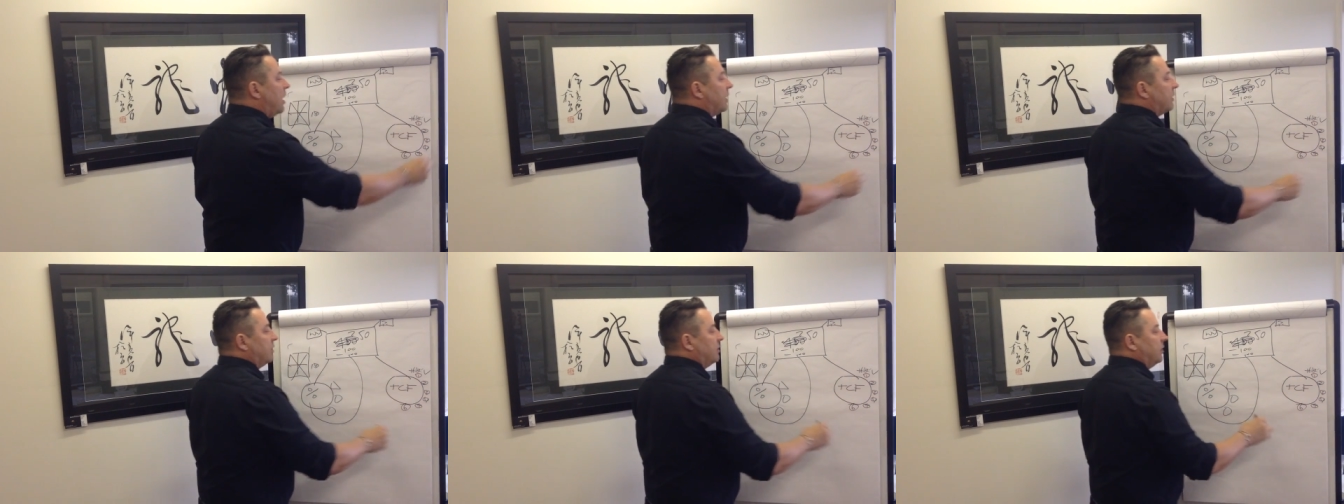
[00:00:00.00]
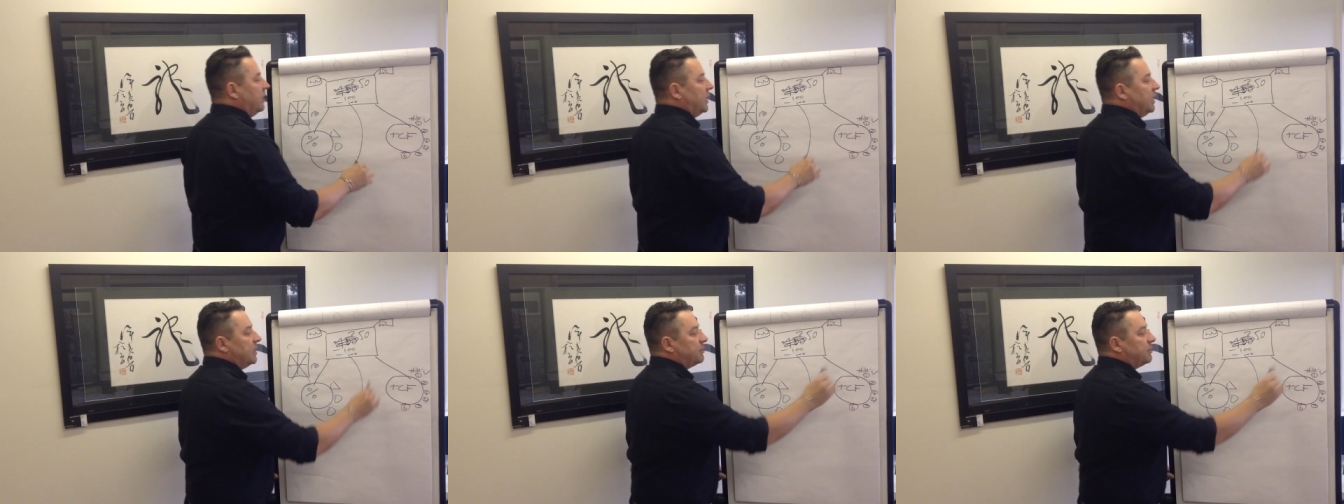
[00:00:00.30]
like
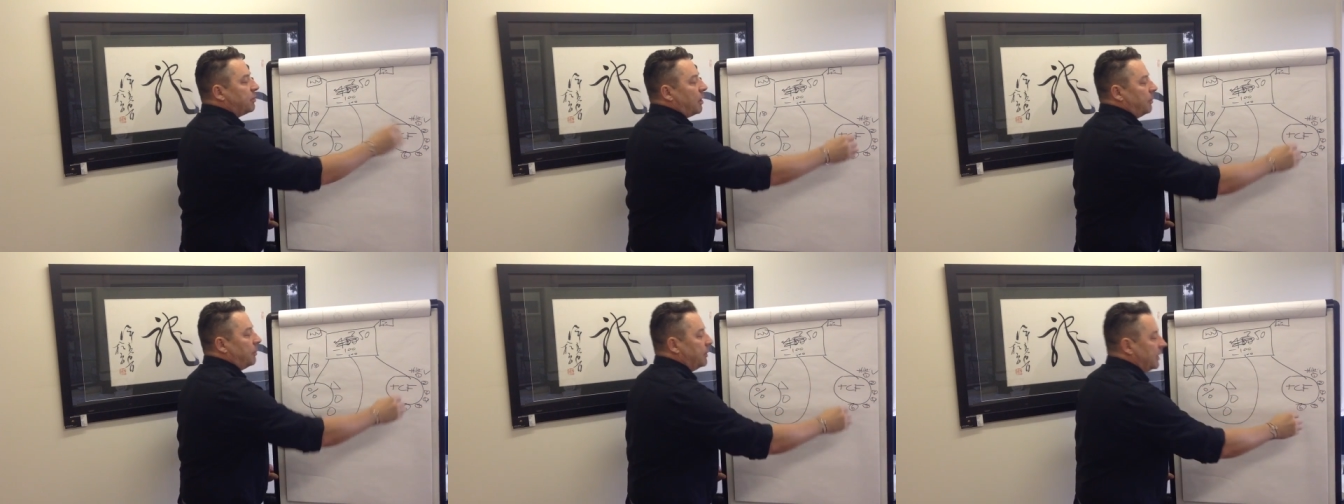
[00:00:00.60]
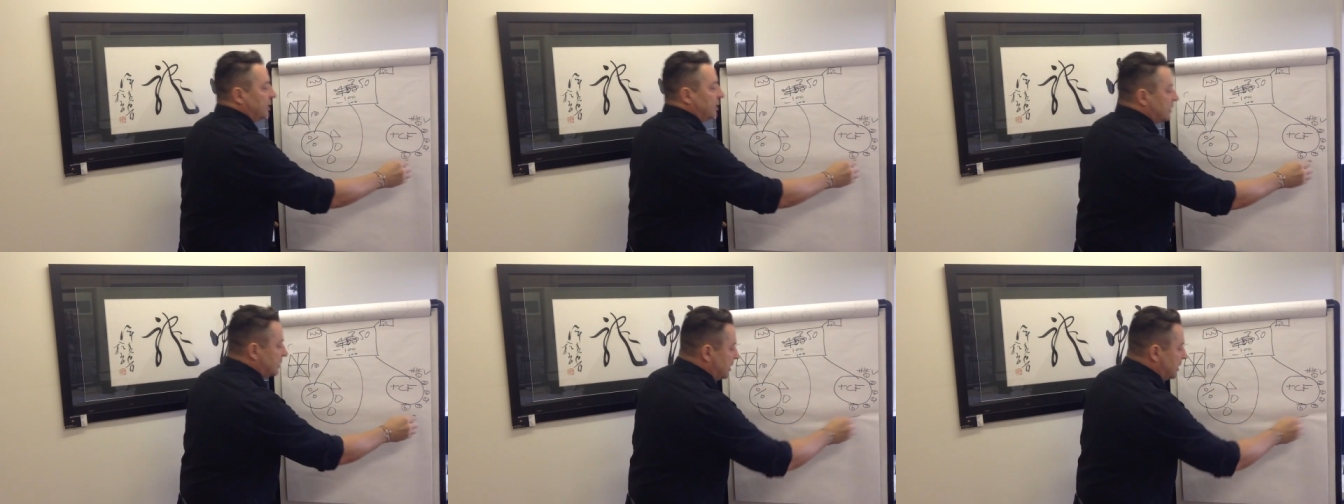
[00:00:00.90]
these
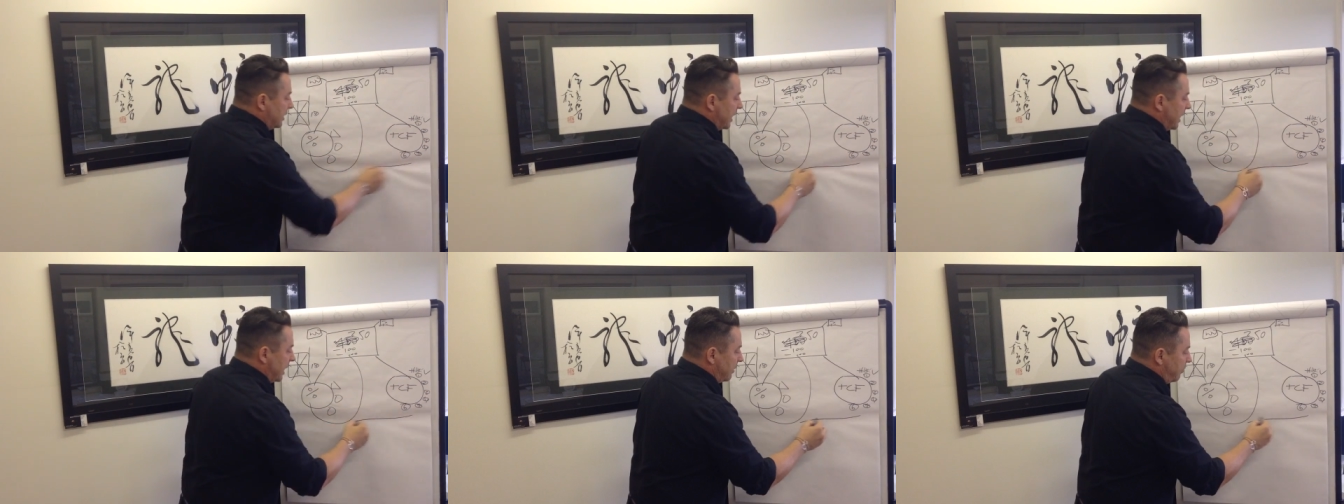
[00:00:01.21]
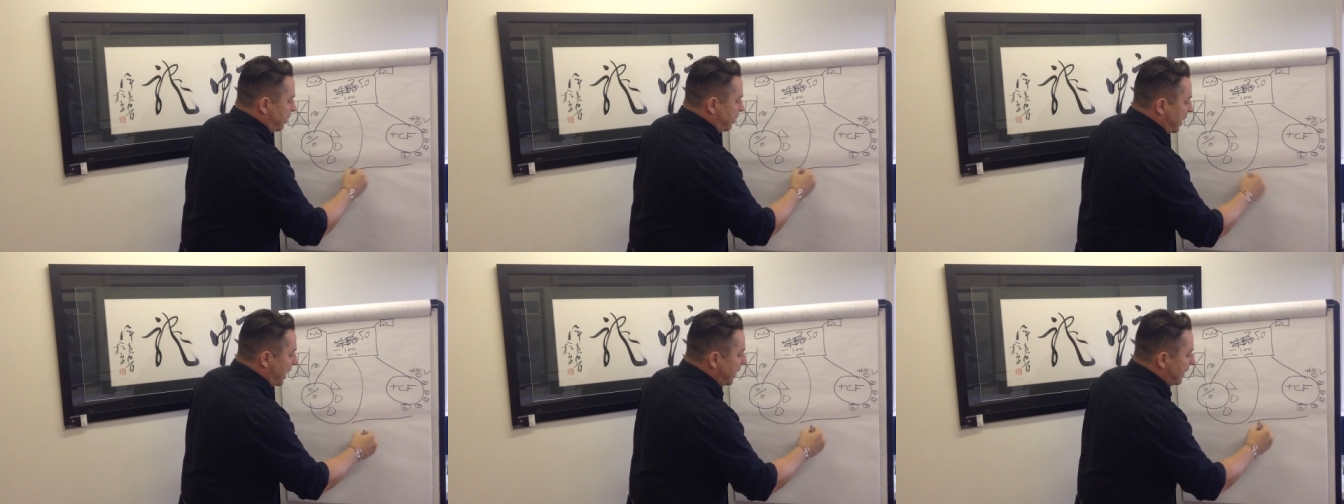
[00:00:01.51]
properties to
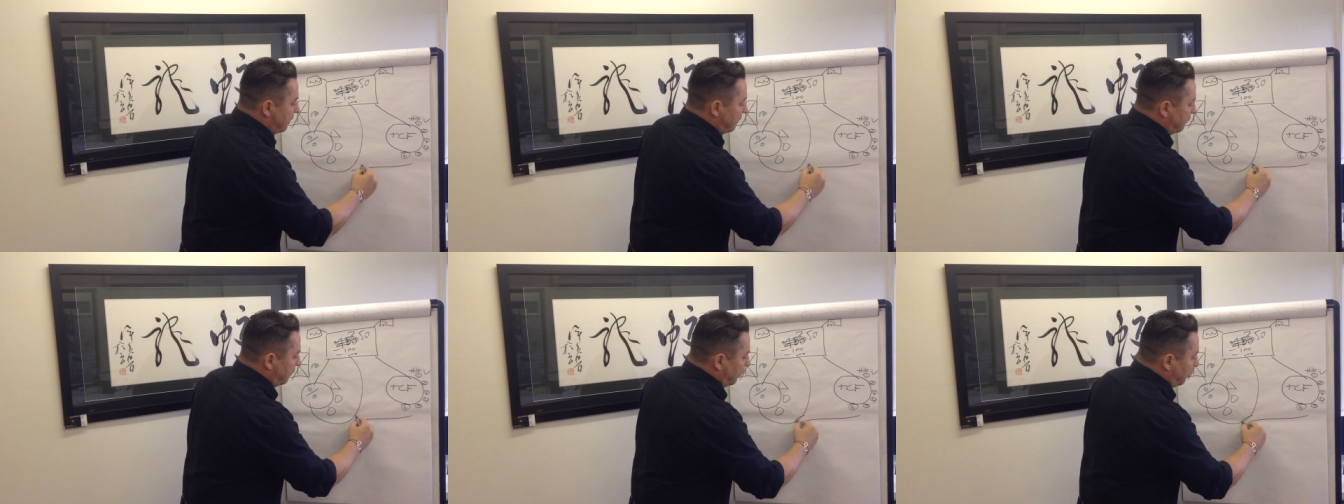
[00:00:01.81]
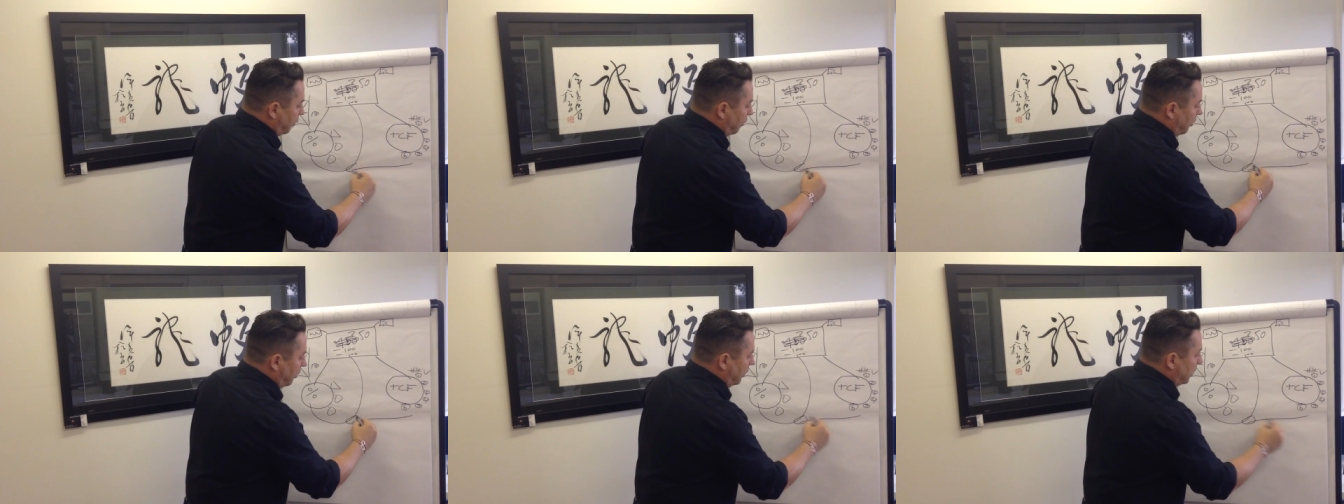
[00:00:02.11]
then pay
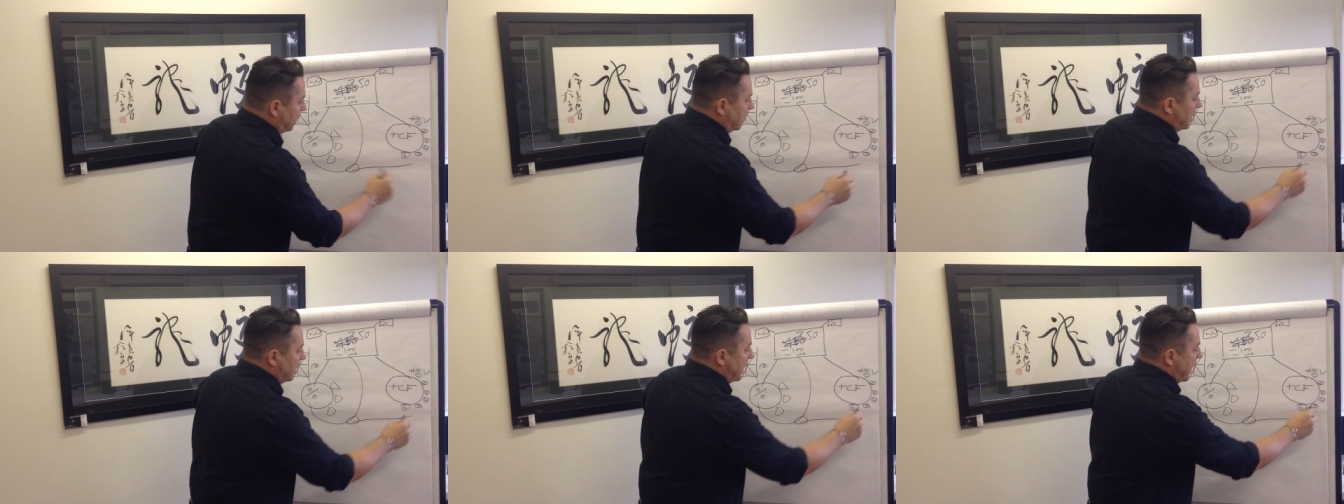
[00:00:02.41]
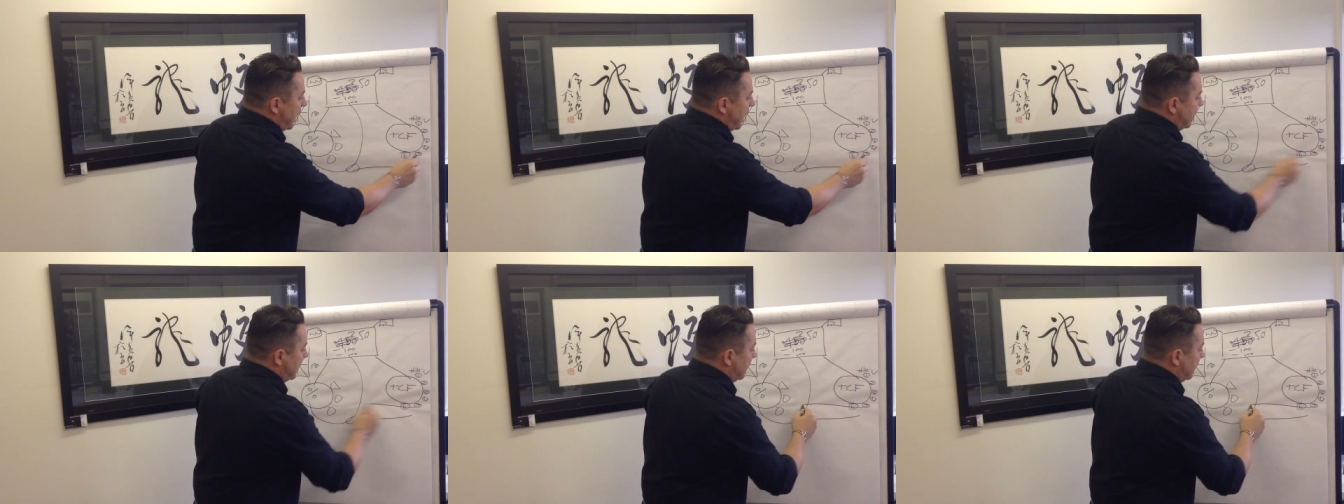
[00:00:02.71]
for
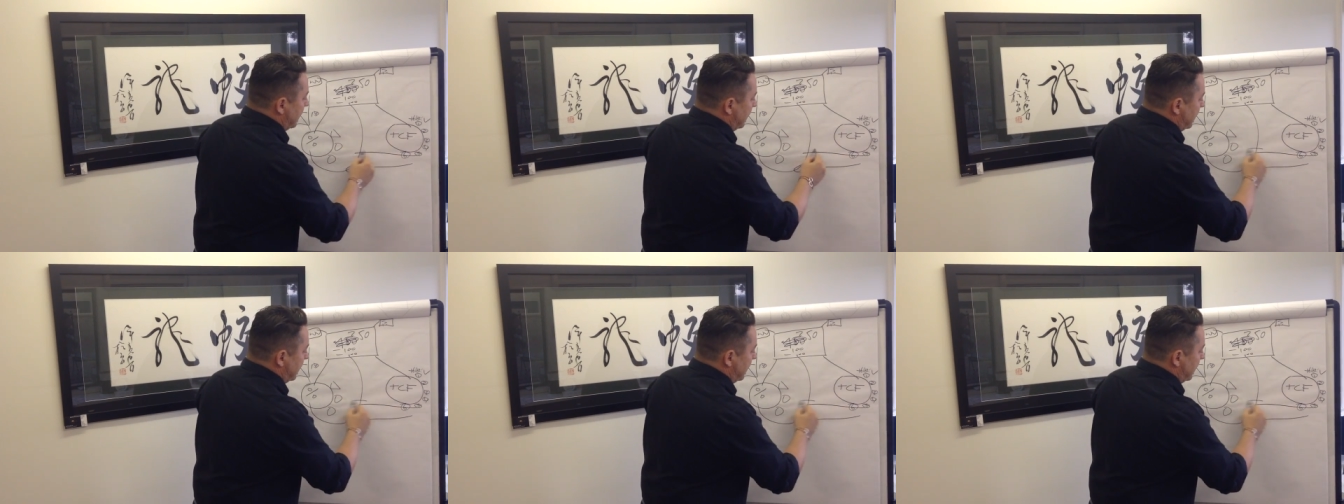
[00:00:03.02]
any